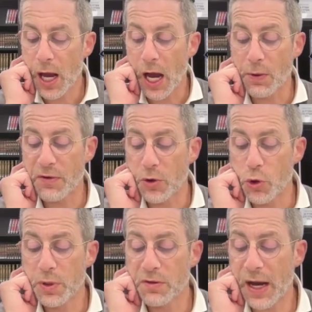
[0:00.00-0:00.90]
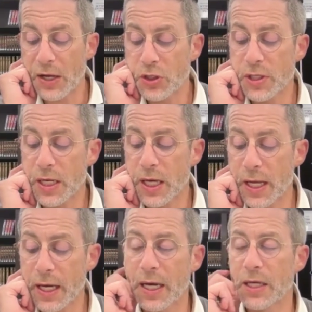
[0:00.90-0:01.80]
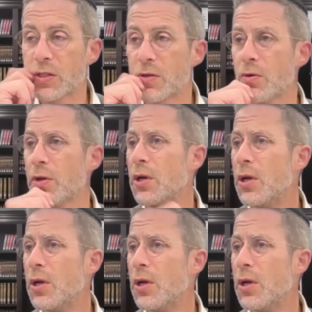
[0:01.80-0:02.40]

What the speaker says: However, ubilvad yitain keneged hayesod.